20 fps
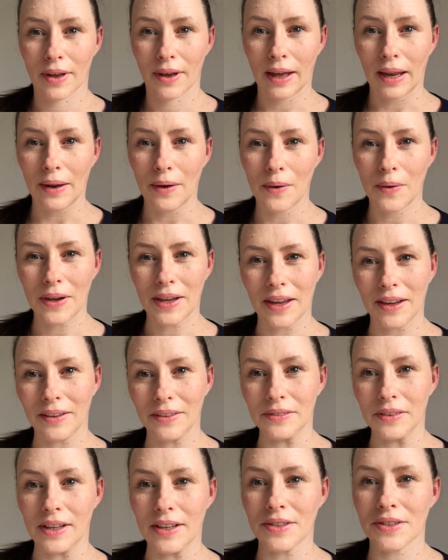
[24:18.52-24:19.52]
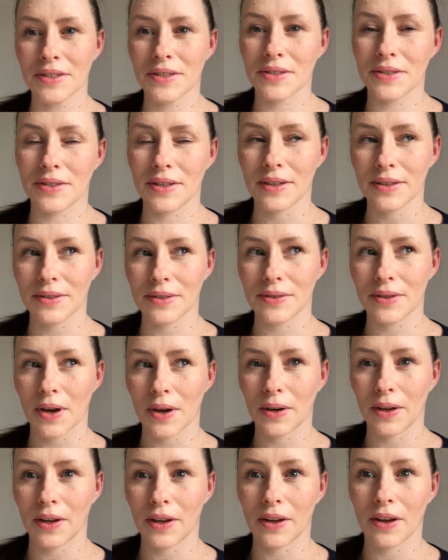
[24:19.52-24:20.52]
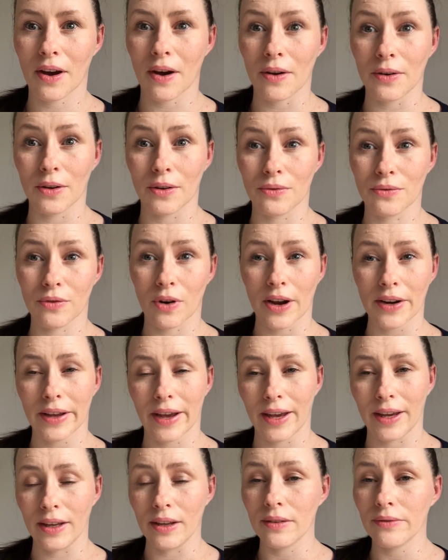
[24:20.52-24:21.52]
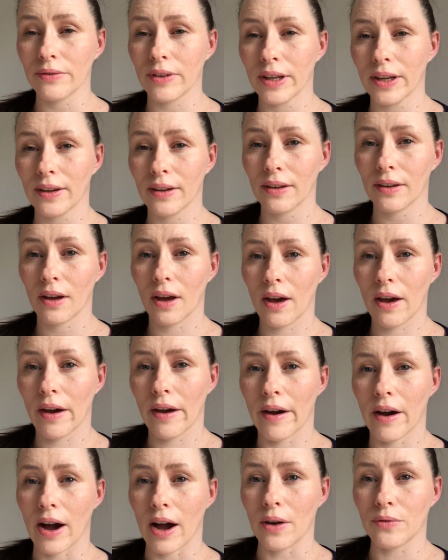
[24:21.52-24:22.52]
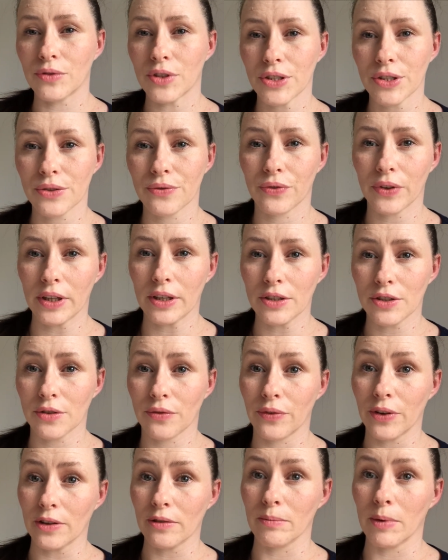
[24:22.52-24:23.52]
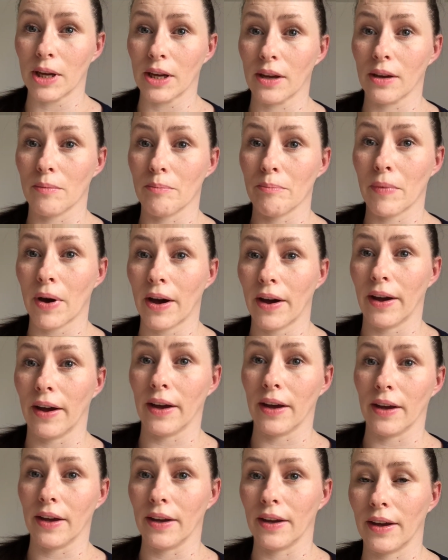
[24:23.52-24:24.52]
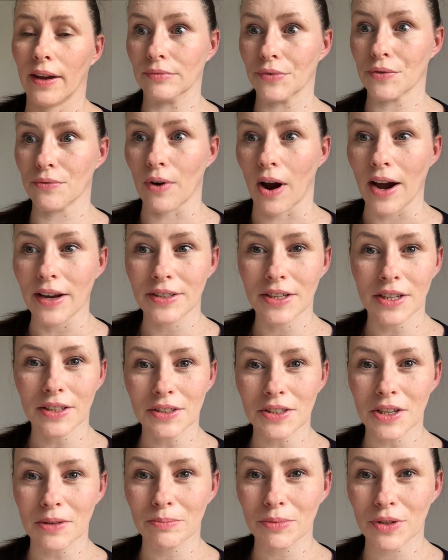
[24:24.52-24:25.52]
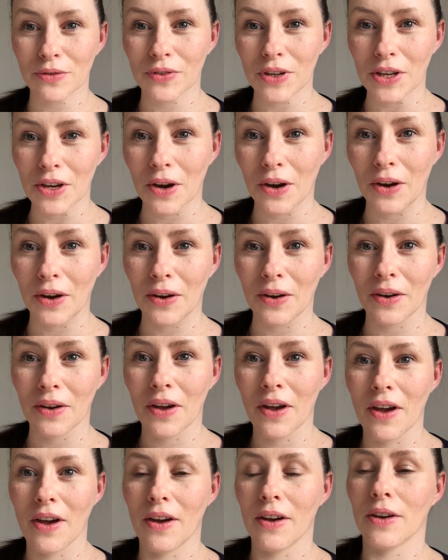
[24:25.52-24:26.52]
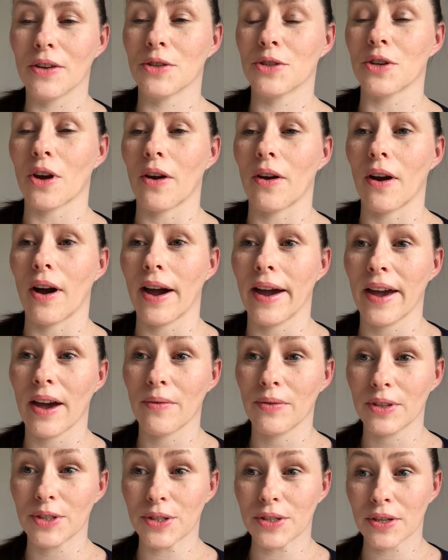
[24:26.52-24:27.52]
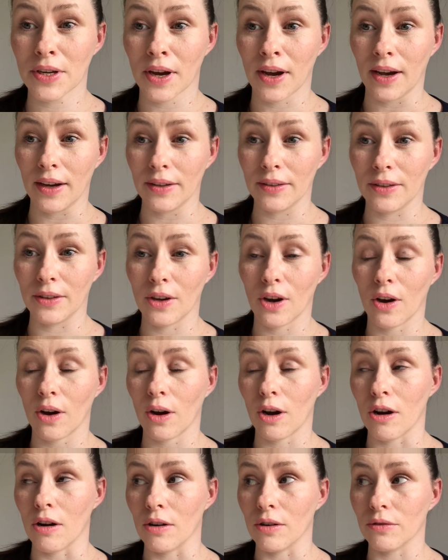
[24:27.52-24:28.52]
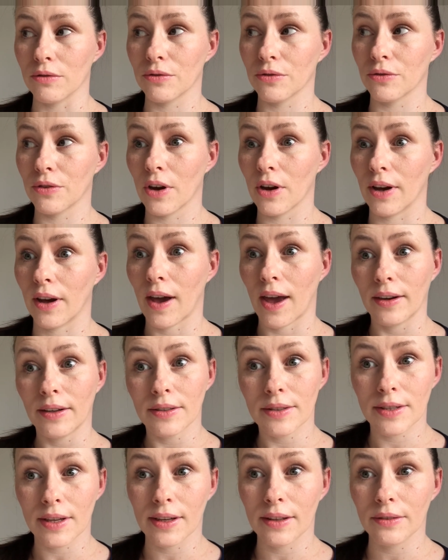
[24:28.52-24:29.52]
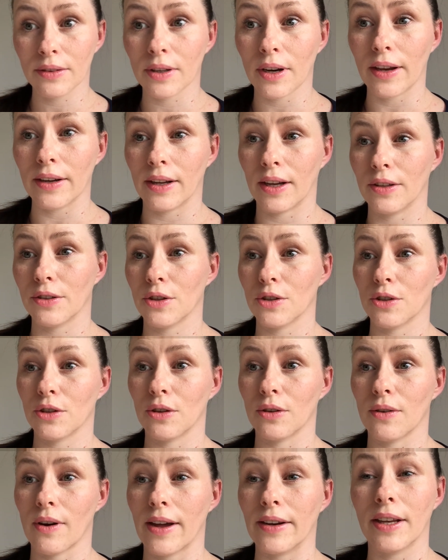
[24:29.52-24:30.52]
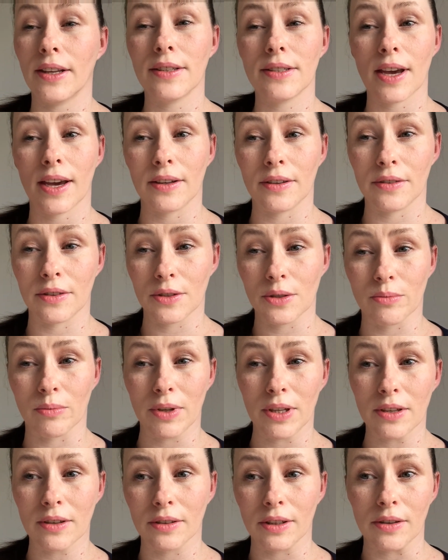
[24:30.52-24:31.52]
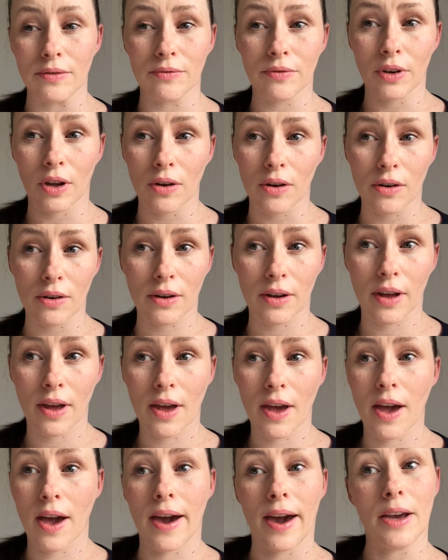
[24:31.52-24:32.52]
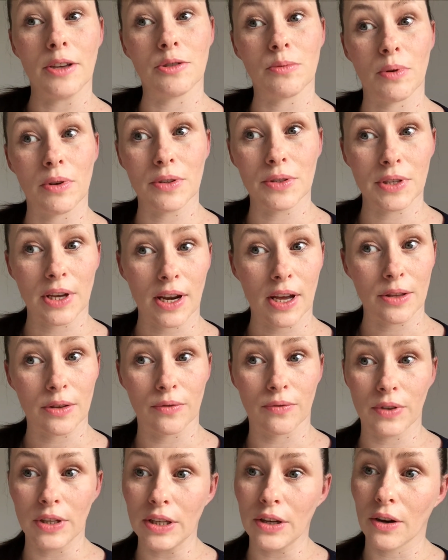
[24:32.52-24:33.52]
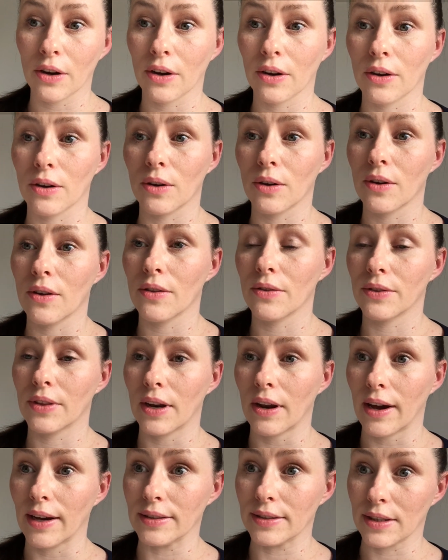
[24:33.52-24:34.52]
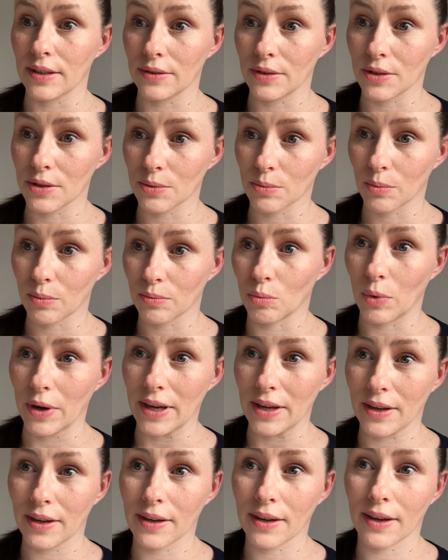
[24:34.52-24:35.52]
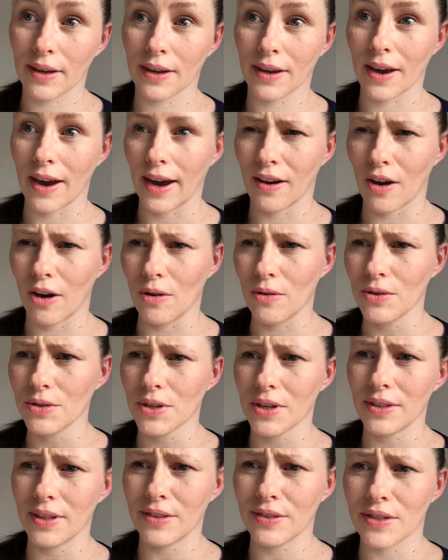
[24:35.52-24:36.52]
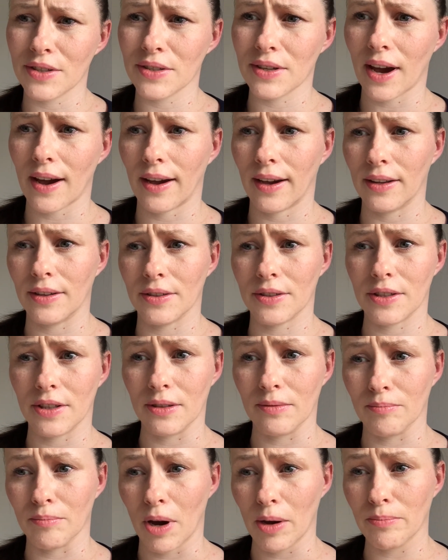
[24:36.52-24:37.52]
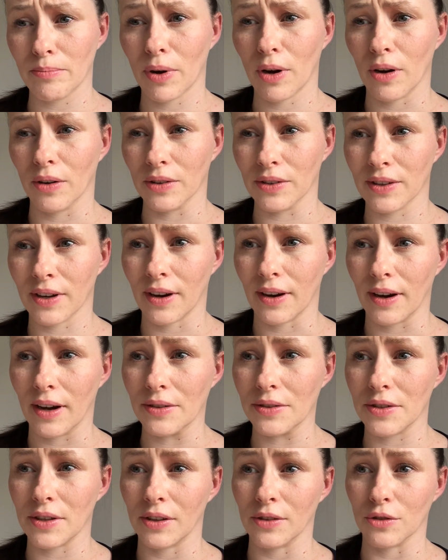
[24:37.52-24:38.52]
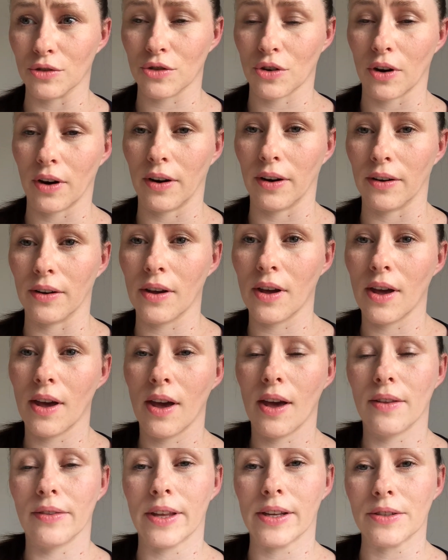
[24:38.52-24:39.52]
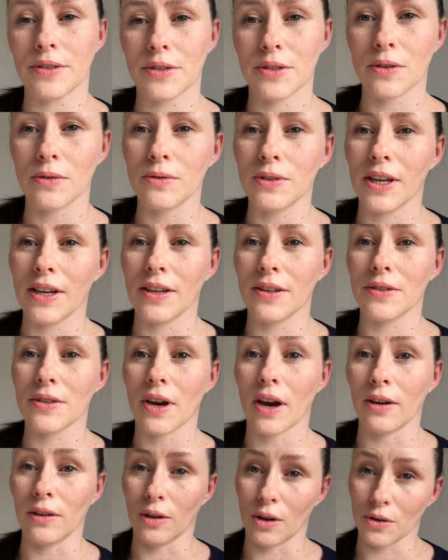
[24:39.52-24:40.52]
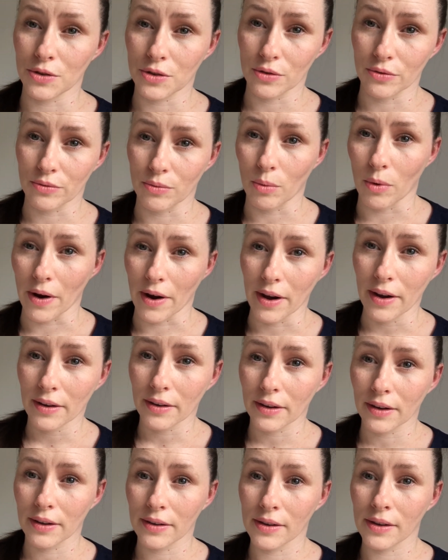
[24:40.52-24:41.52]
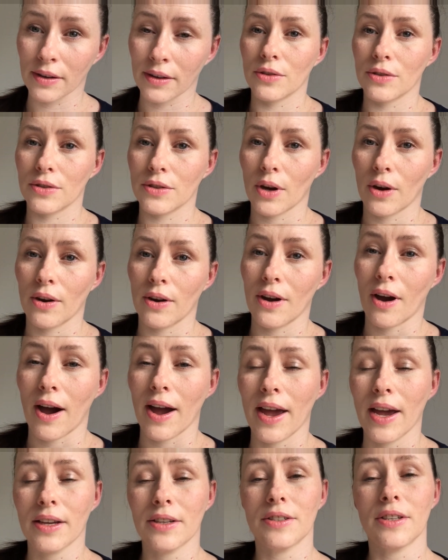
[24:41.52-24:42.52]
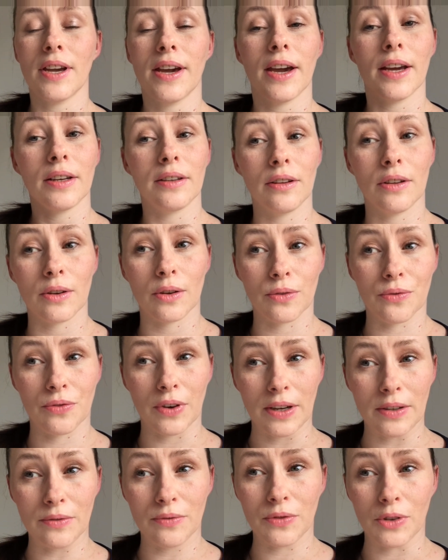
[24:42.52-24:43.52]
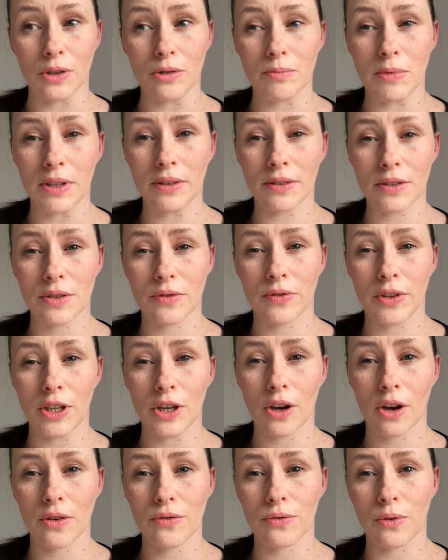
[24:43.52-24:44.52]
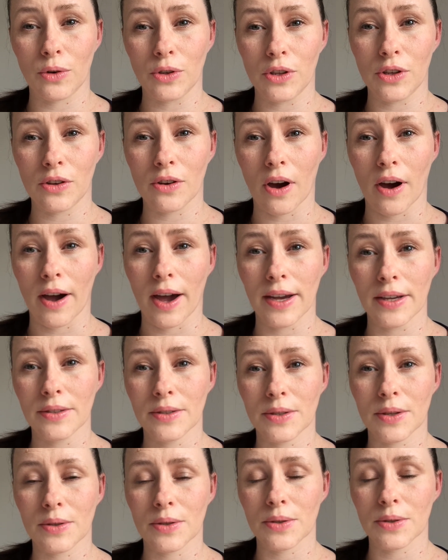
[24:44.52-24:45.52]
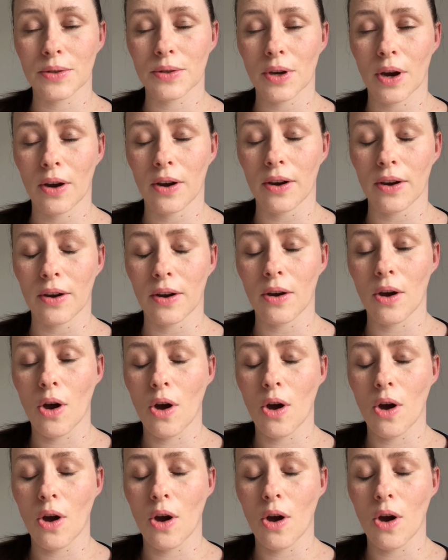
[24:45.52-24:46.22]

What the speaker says: Hello again. It's 6:30 on a Friday evening. I've just finished filming my writing tips video, so I have a ton of editing that I need to do. I need to edit this weekly vlog as well as that other video that I did this week. I also need to start editing my podcast intro. That still needs a lot of work. So I actually had a lot of fun filming this video for you guys. So